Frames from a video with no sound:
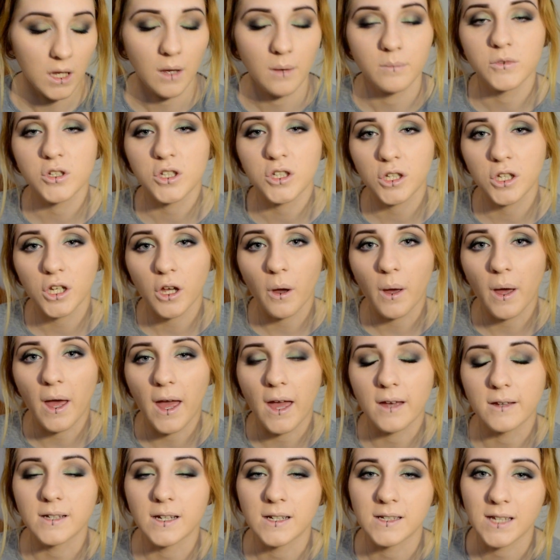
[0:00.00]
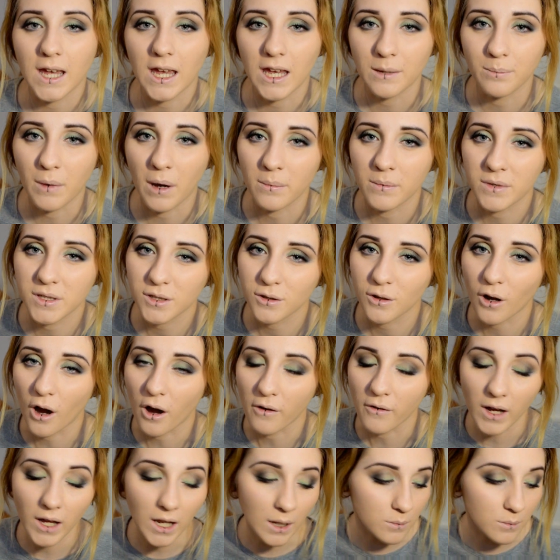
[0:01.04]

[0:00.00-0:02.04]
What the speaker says: I'm just going to go ahead and take my mascara,